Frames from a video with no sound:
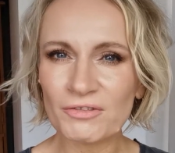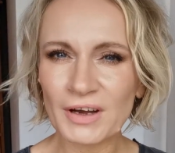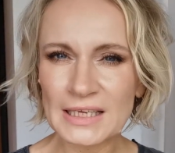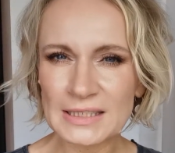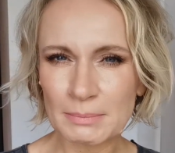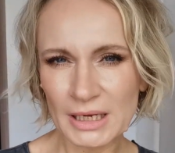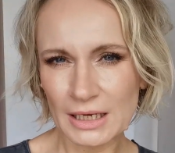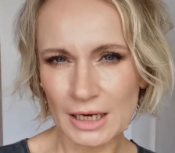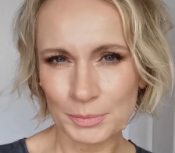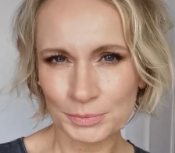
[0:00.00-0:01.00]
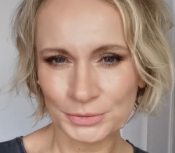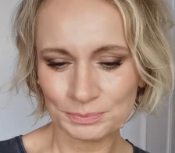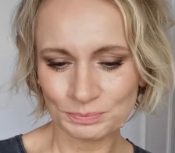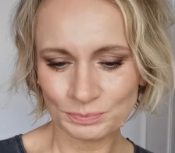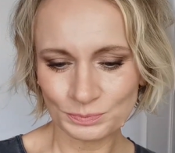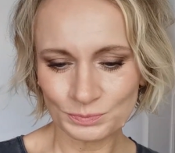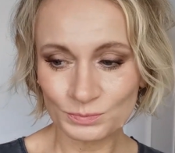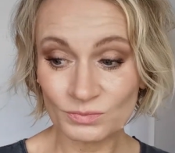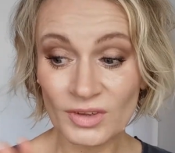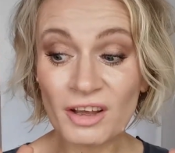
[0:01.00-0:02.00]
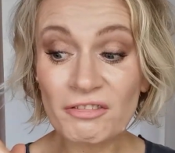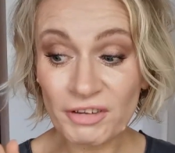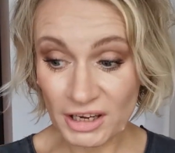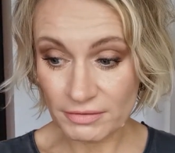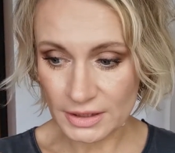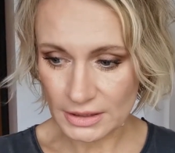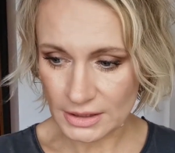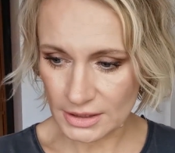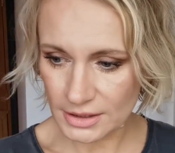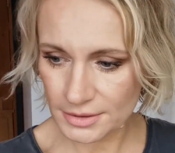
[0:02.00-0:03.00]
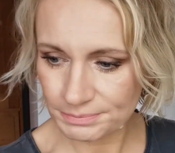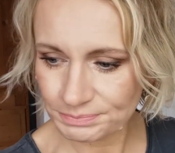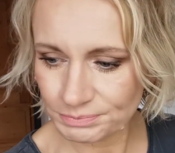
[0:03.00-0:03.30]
face makeup. Favorites.